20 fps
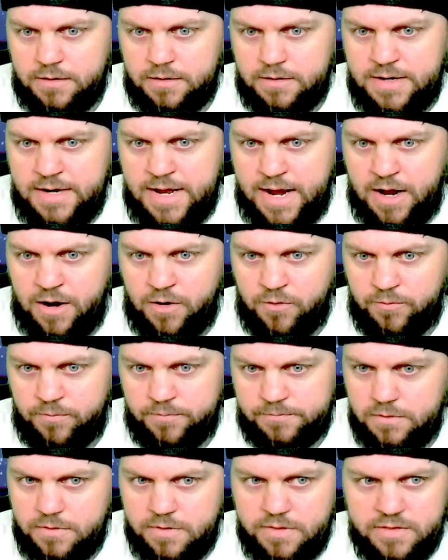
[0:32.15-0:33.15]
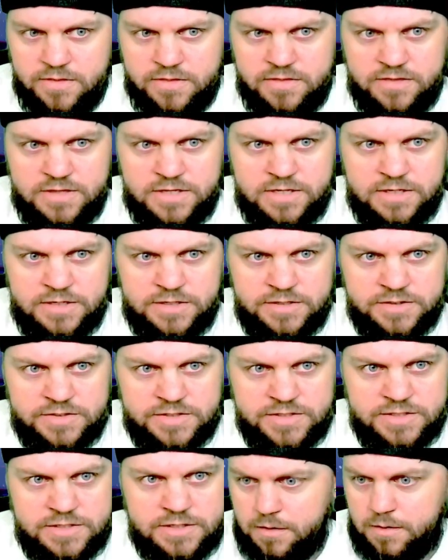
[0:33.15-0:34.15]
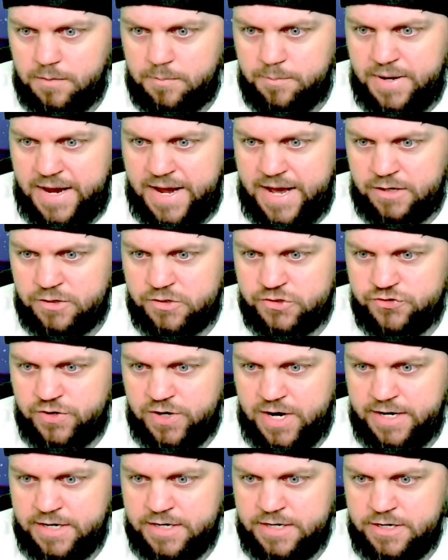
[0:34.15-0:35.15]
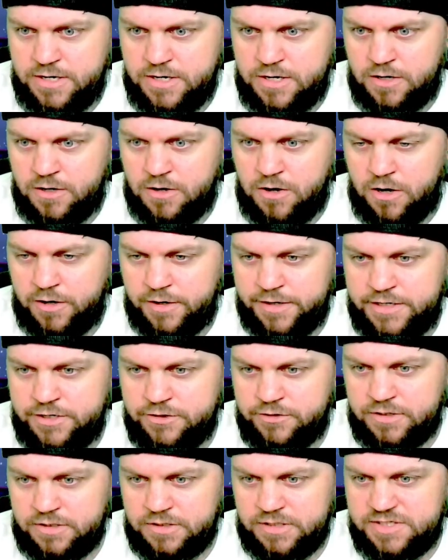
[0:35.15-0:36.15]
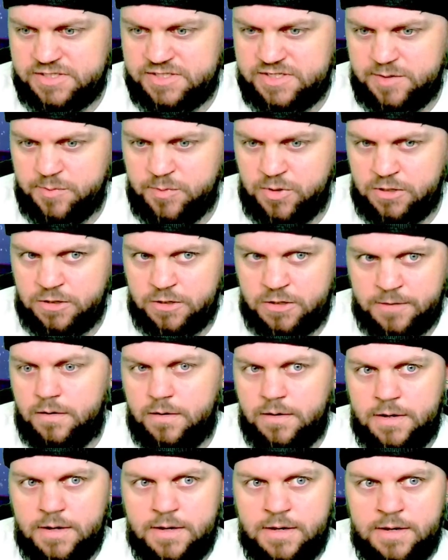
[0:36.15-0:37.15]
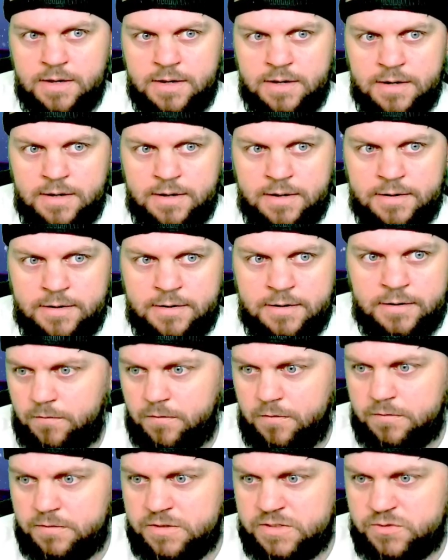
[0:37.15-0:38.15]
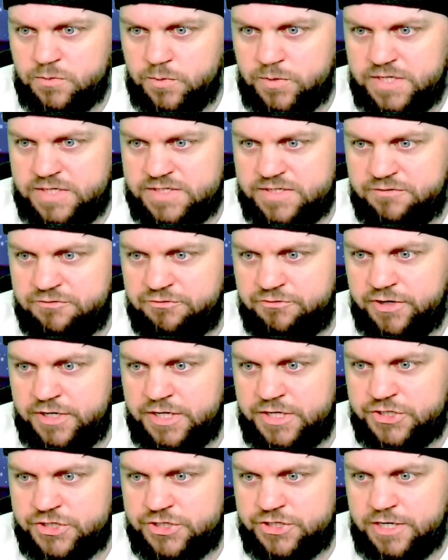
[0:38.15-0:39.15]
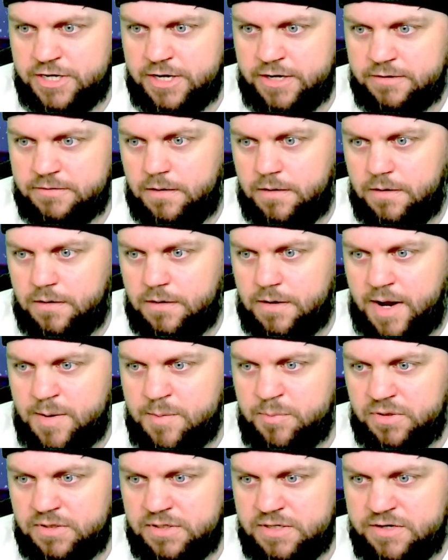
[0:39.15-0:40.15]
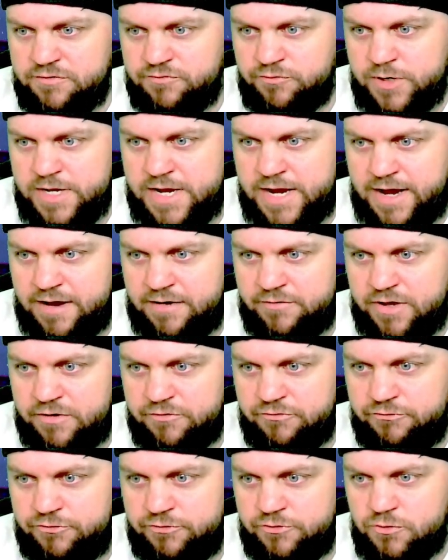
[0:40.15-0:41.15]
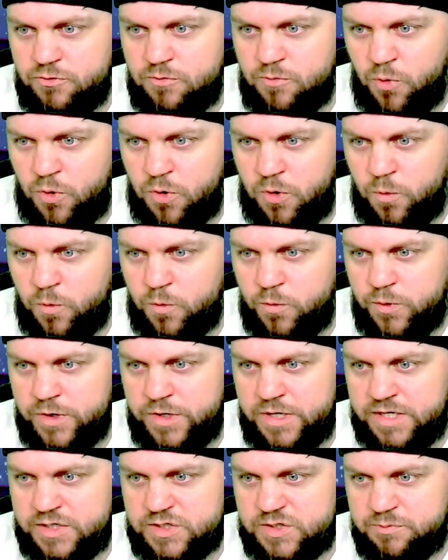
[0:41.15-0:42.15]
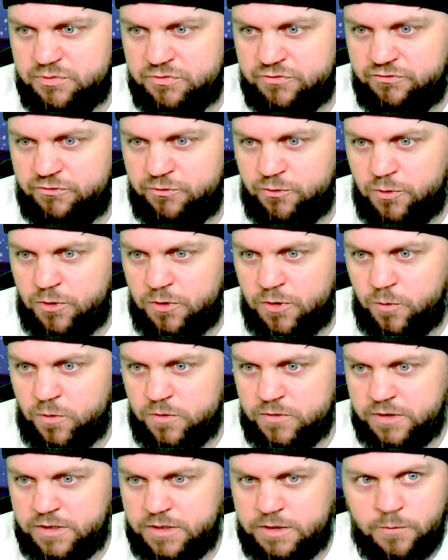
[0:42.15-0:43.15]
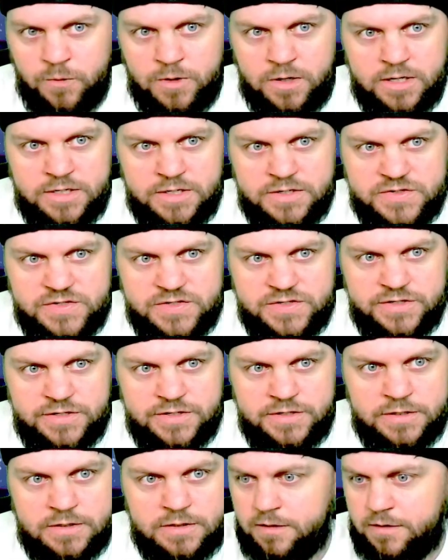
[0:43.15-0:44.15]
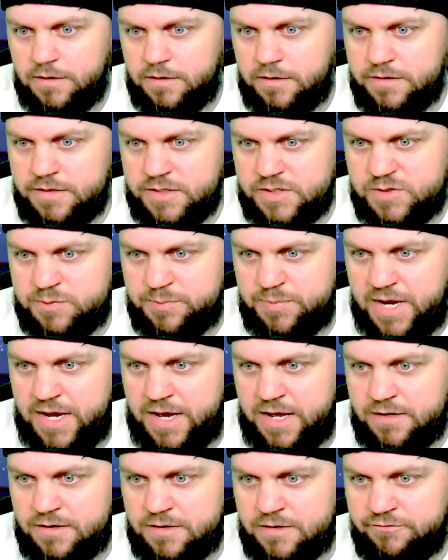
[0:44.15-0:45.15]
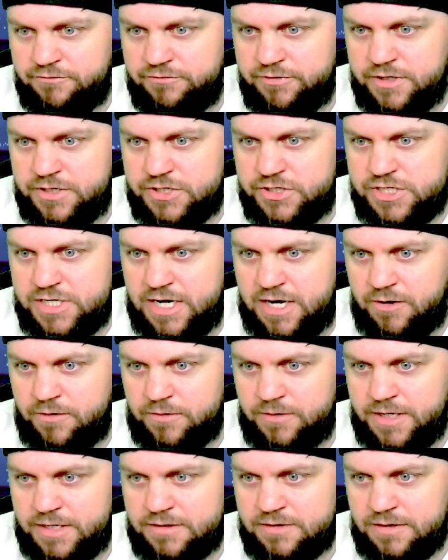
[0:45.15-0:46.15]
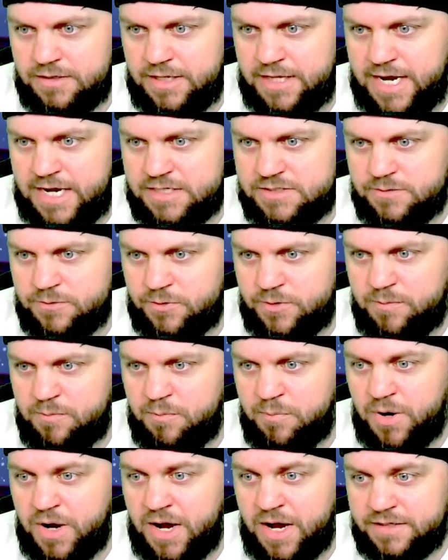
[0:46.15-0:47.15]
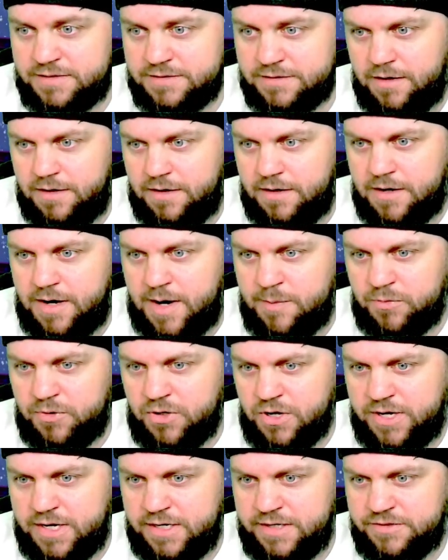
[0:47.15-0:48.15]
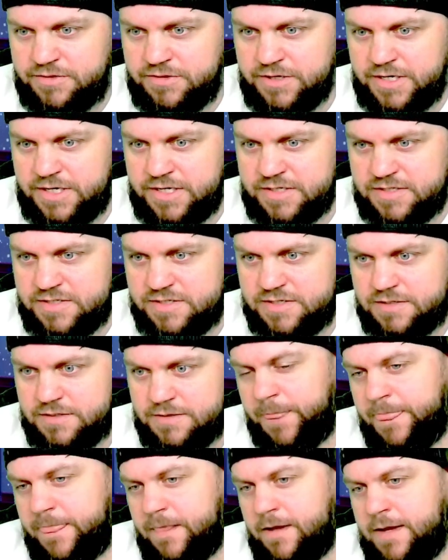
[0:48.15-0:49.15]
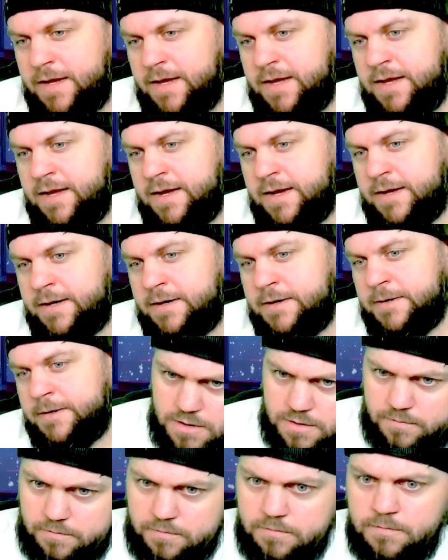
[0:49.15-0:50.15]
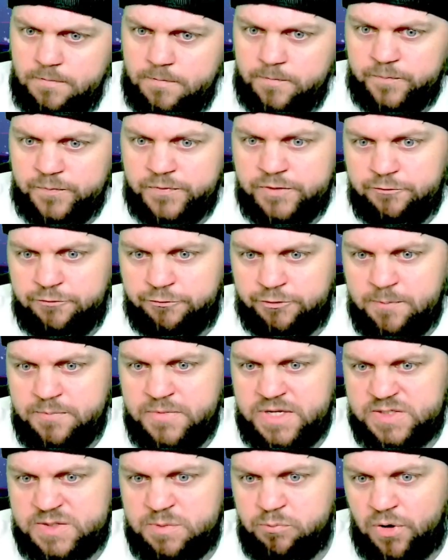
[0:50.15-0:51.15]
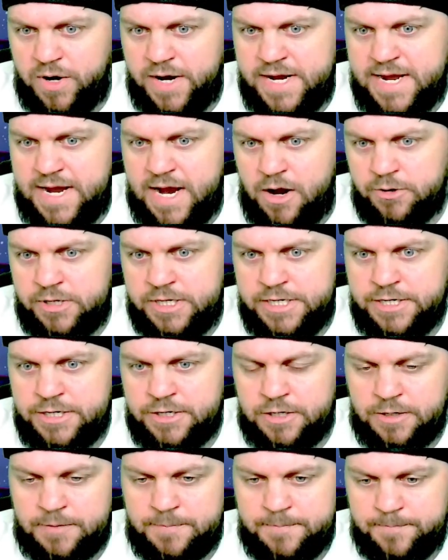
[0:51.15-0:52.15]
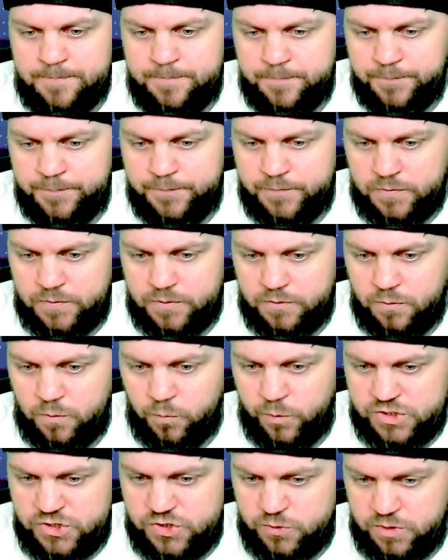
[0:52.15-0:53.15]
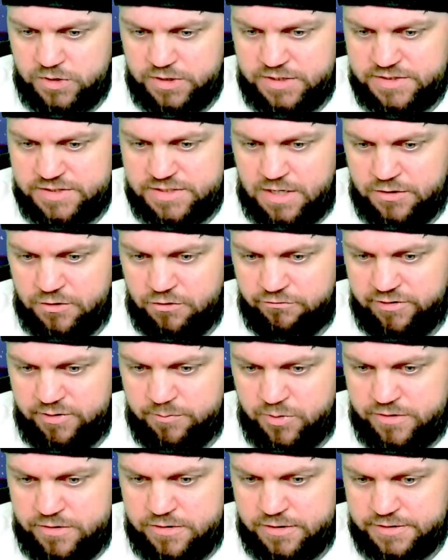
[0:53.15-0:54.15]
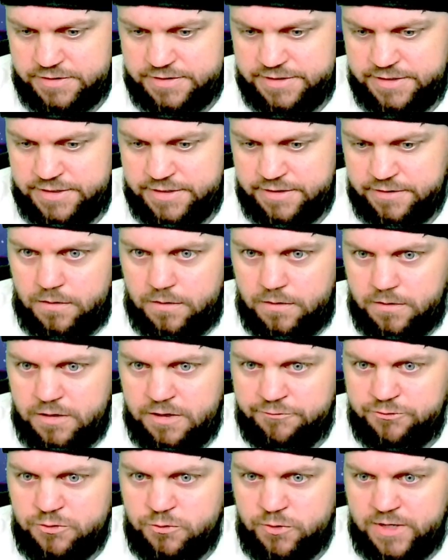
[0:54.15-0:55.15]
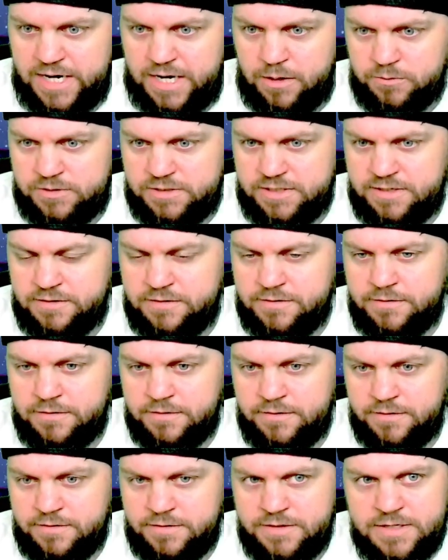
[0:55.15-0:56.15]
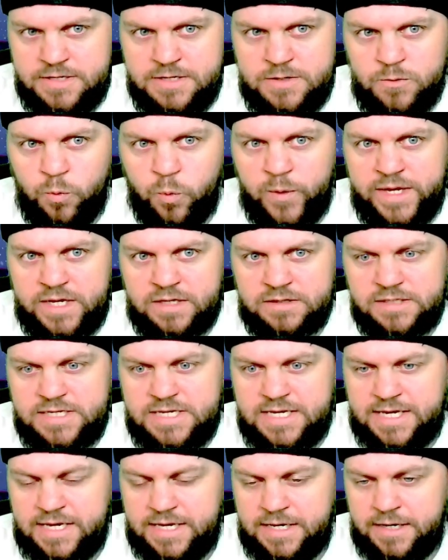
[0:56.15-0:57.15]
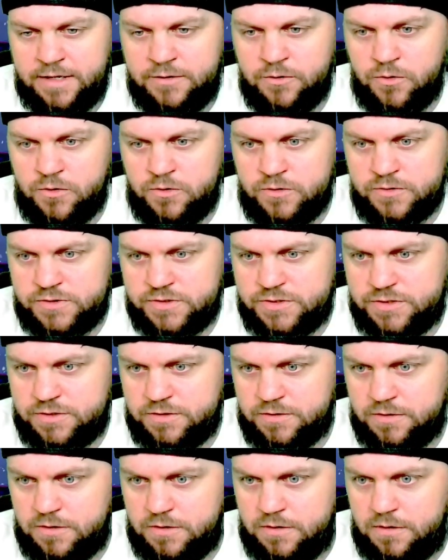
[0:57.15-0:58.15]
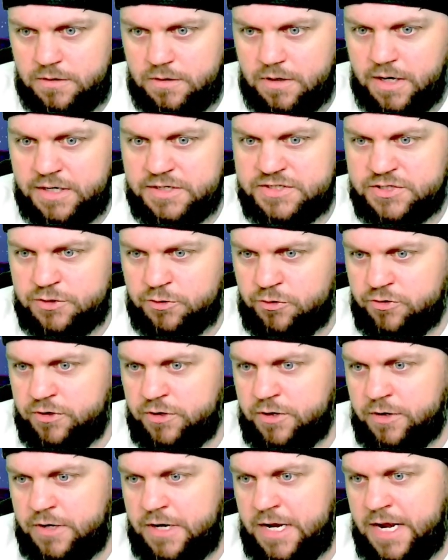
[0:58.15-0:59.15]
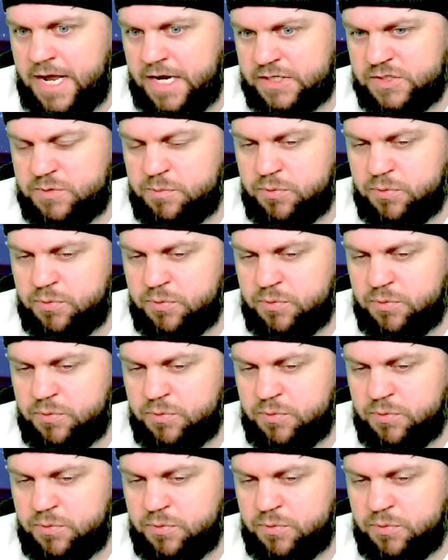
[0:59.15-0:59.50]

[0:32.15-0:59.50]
Now, these patterns right here are eerily similar, and this one isn't finished yet. I believe we have a few more weeks before we're going to see this pattern finish out like the last one. But I'm looking at this, and from this breakout here, which was on November 13th, if you count the weekly candles until the next